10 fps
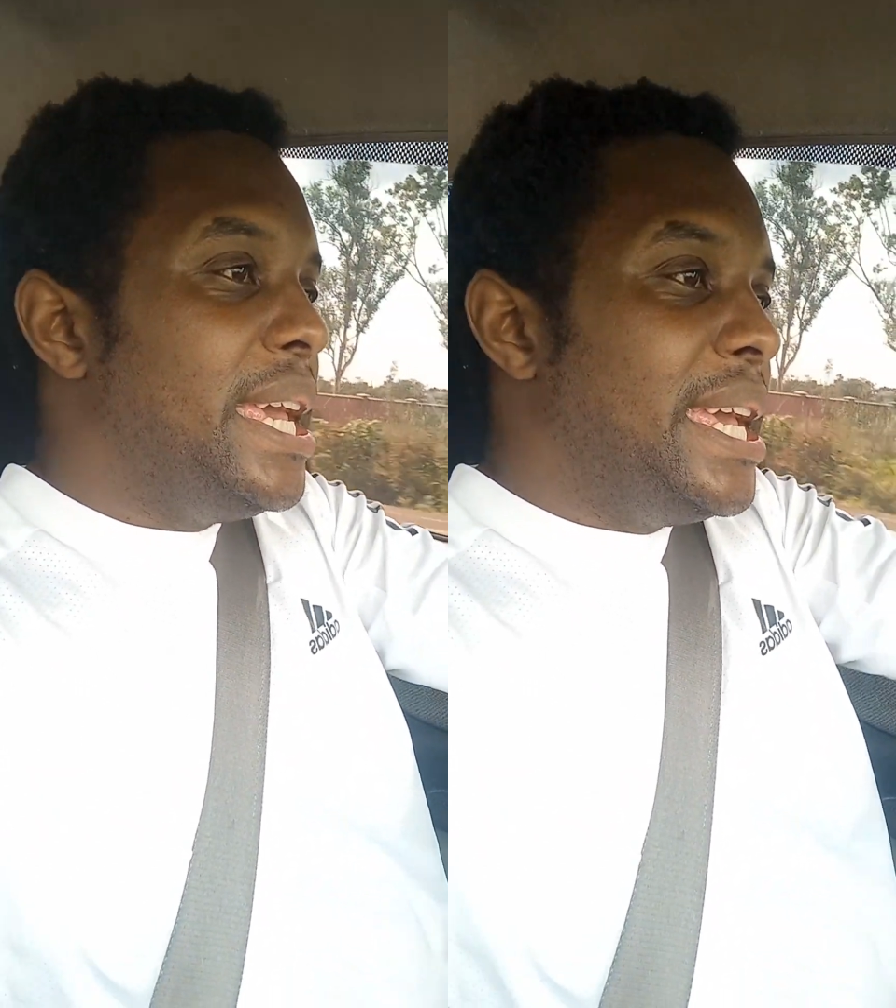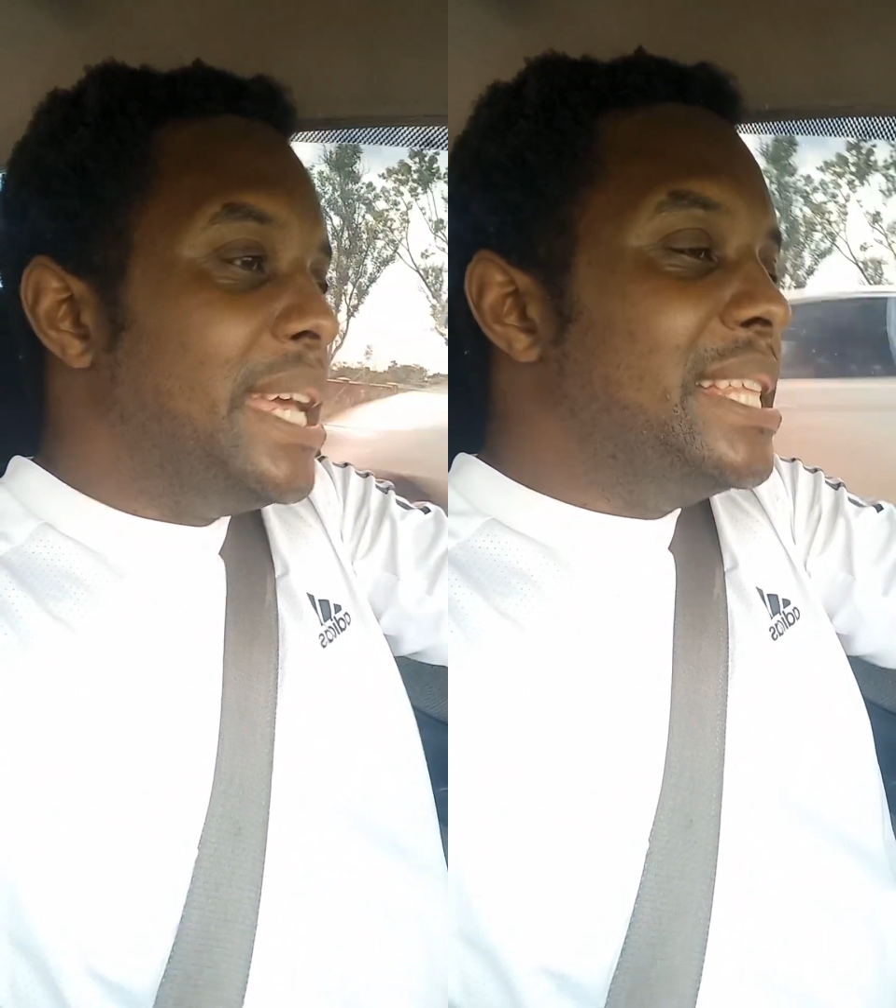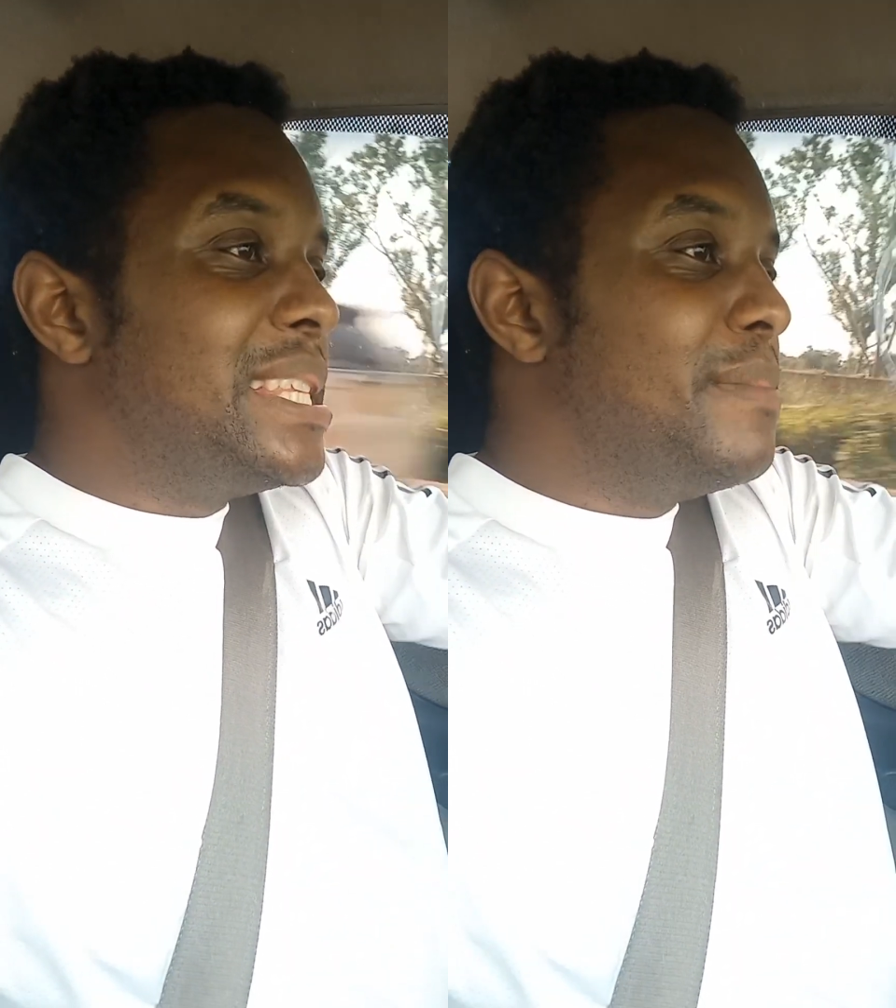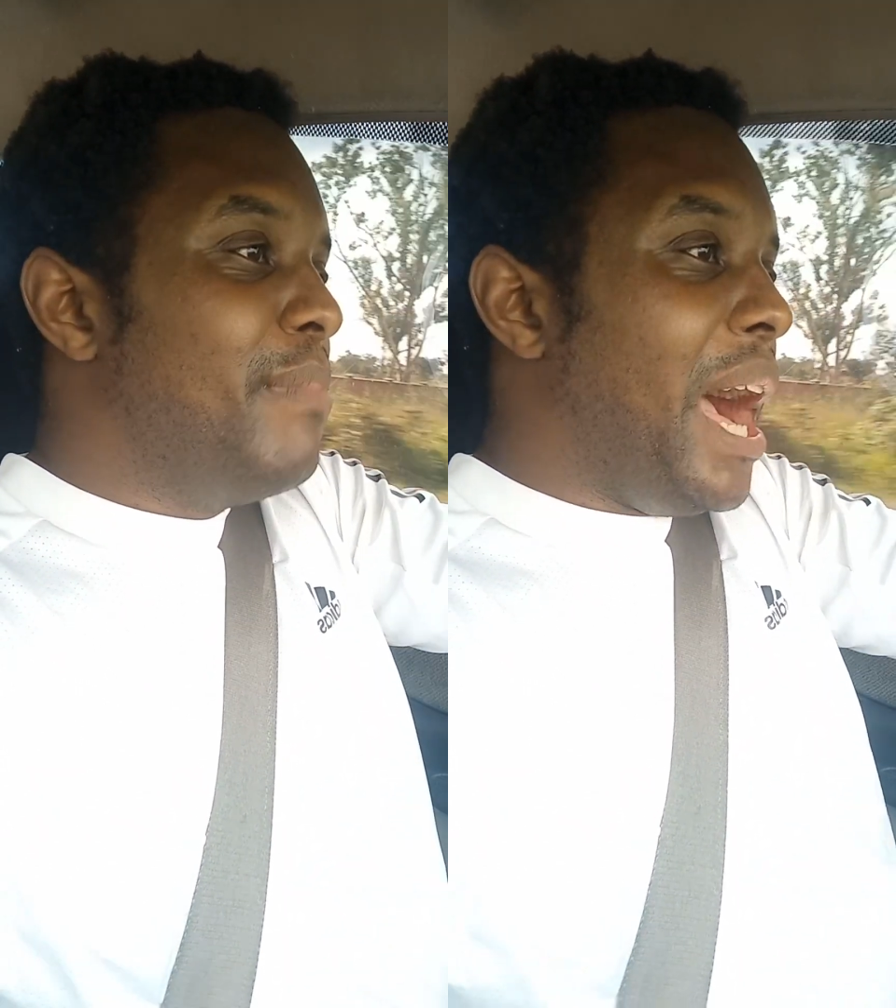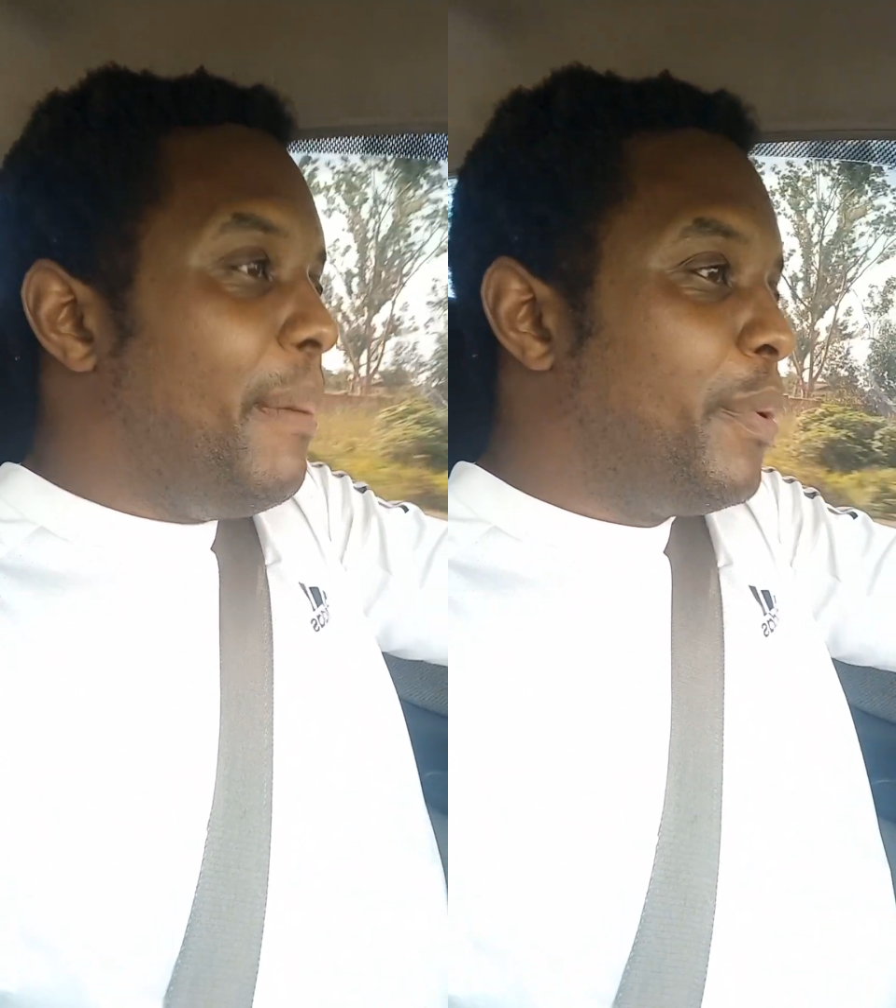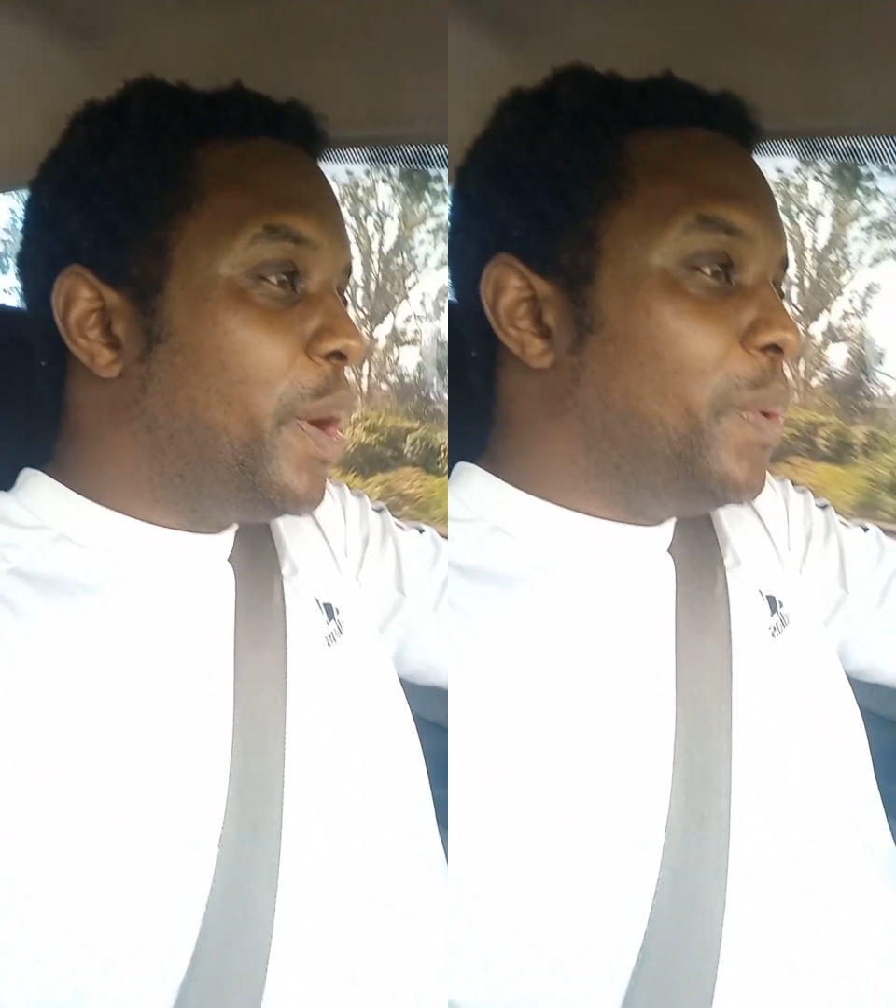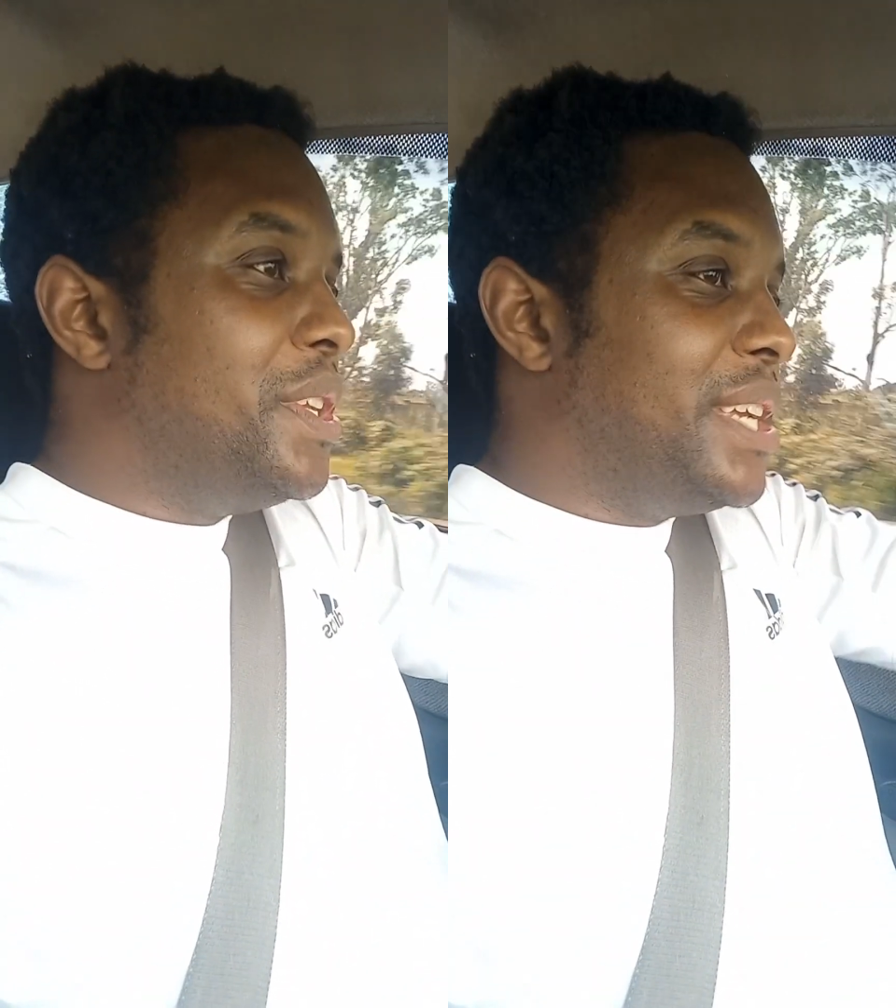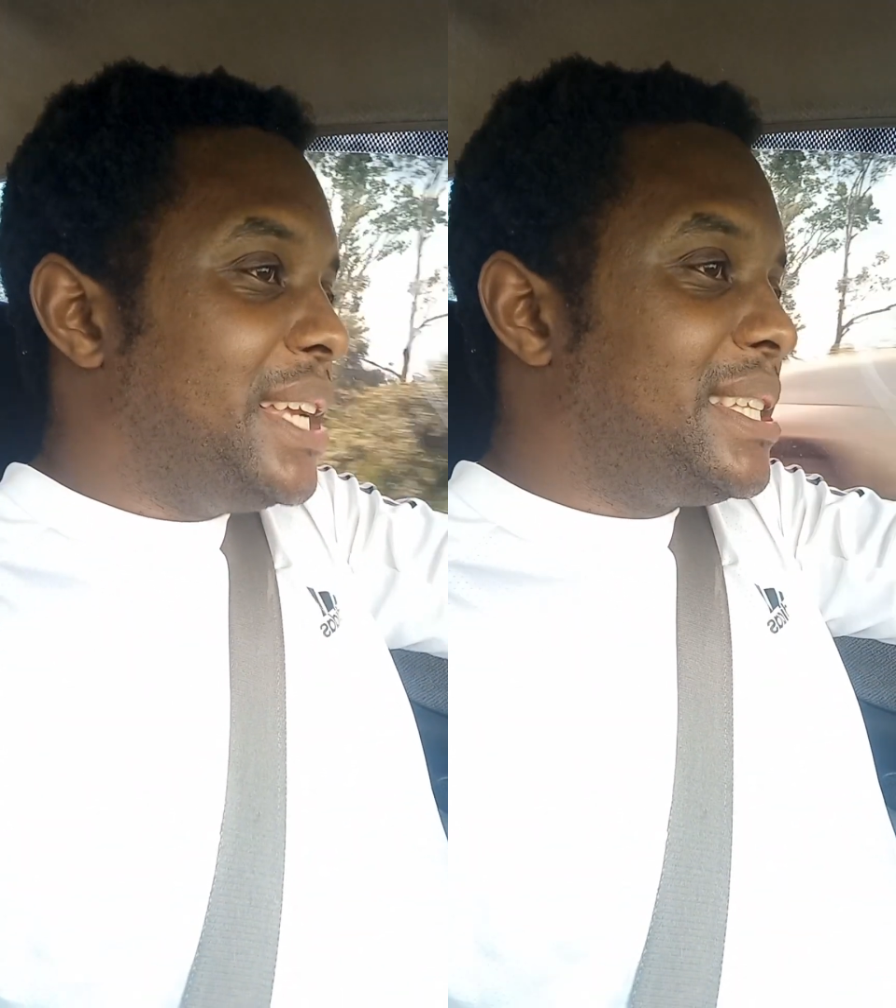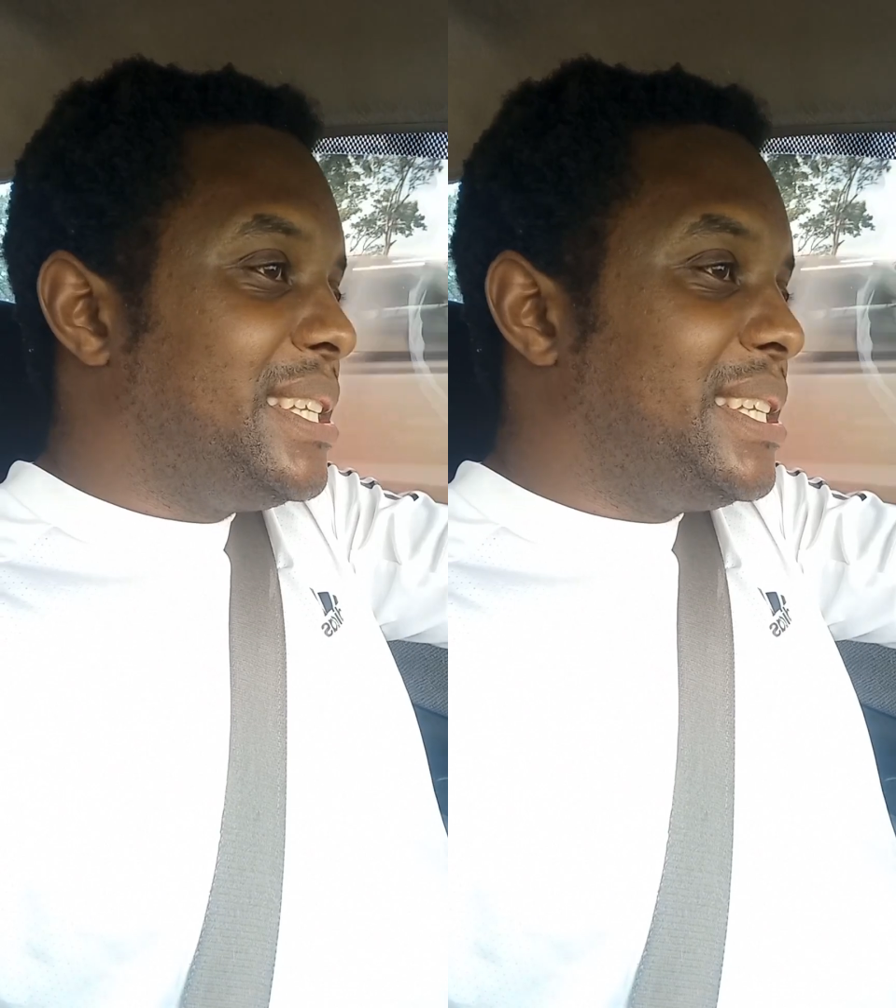In Zimbabwe, we just